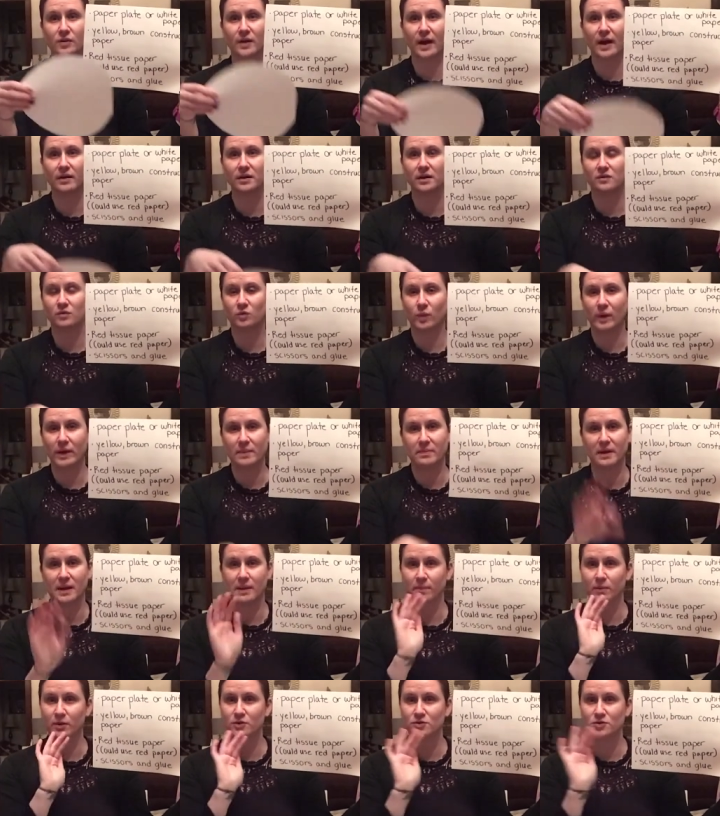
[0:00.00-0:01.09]
out of white
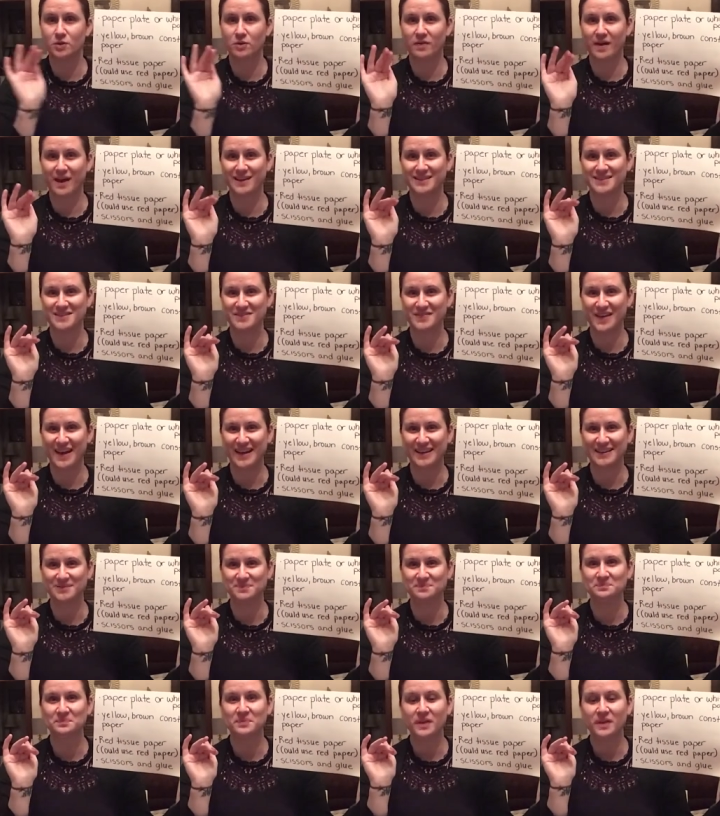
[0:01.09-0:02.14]
paper, so that's fine.